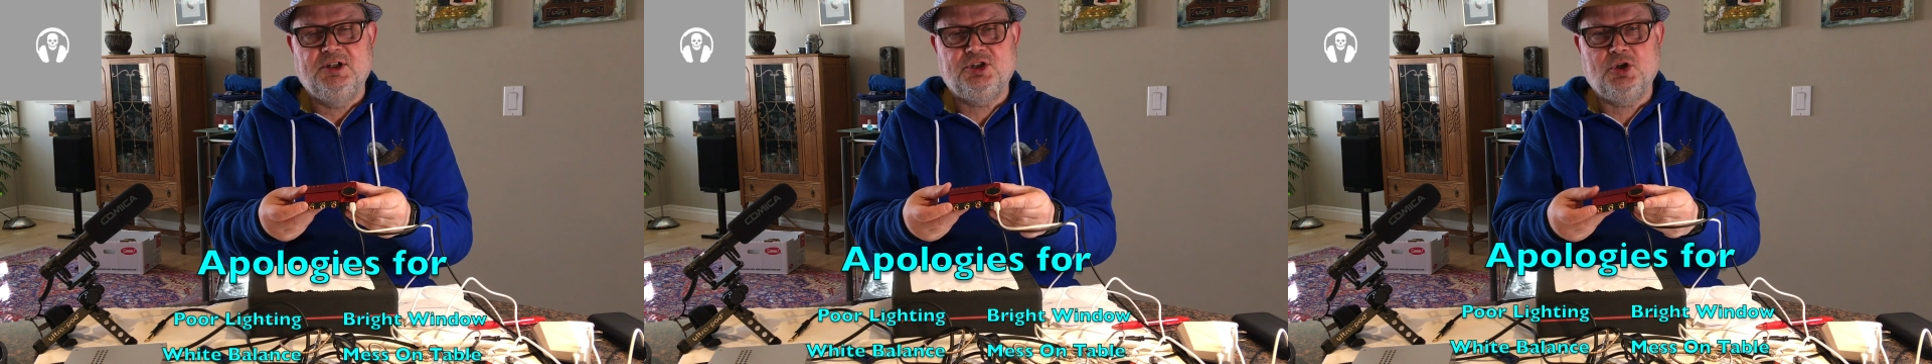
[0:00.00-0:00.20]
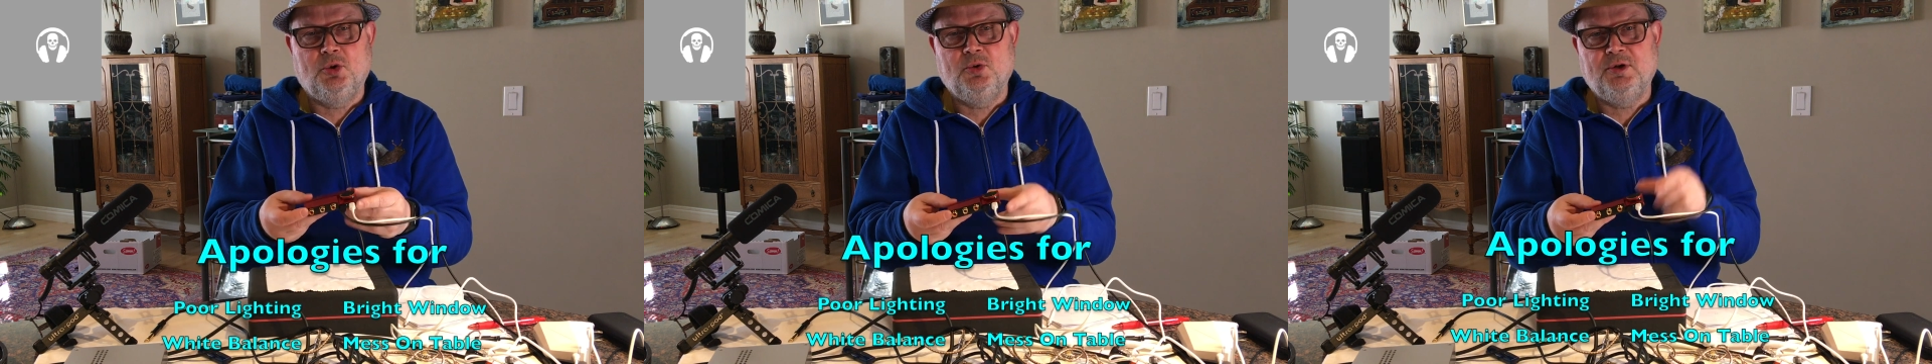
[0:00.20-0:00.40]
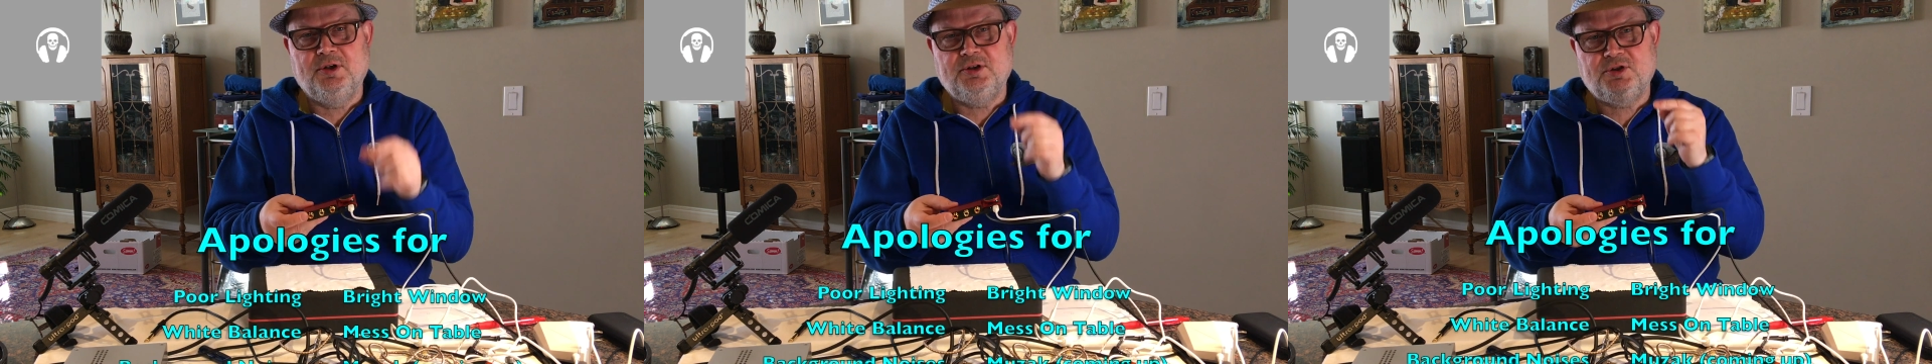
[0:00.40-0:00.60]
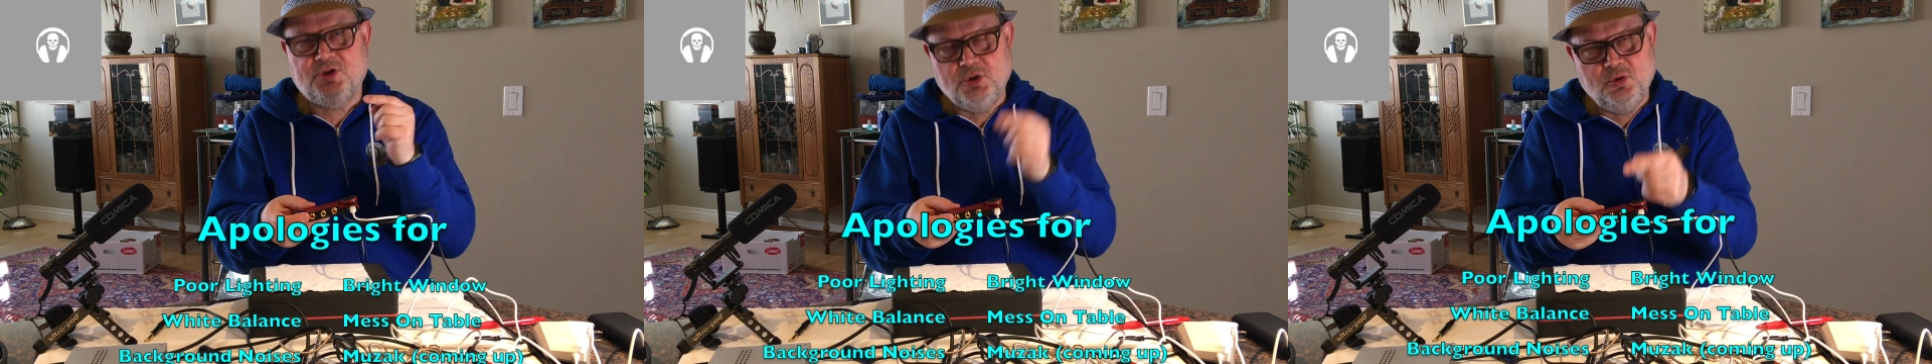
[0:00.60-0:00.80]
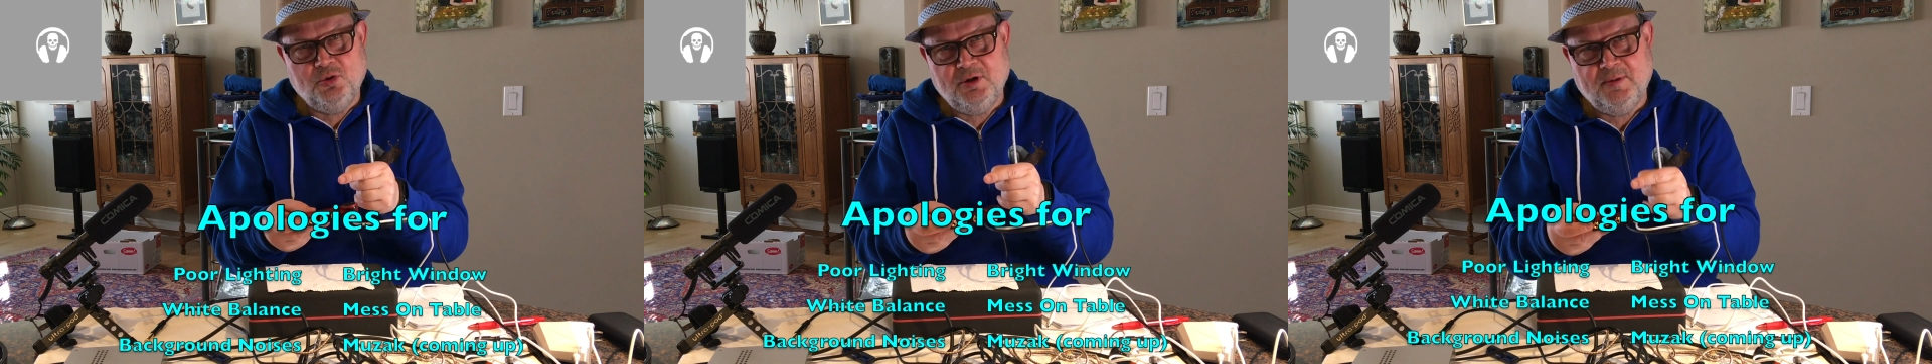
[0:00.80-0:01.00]
Tone
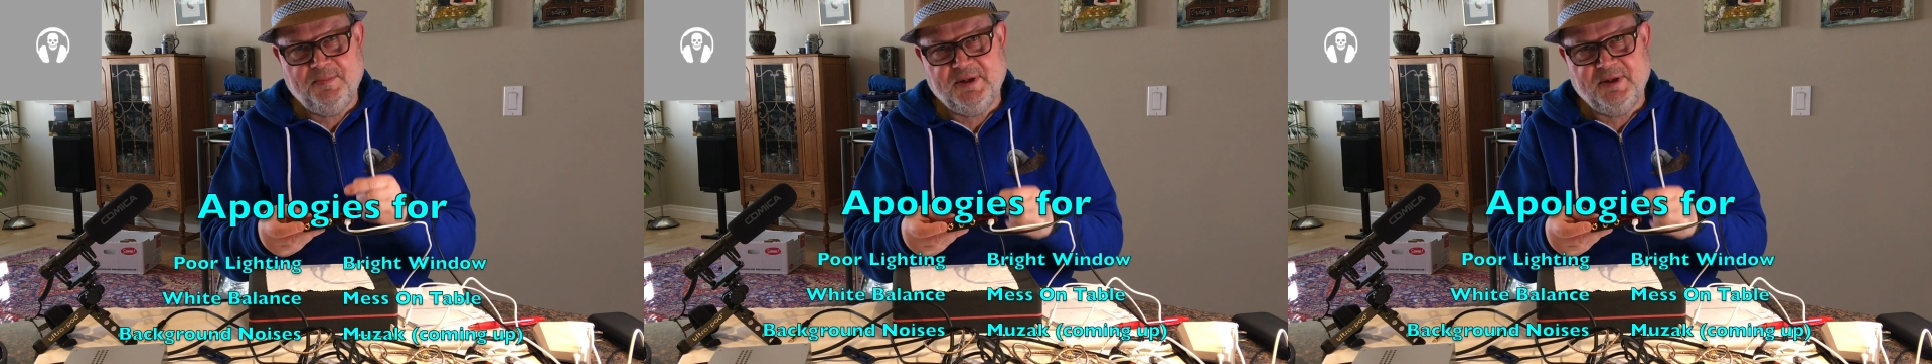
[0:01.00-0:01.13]
2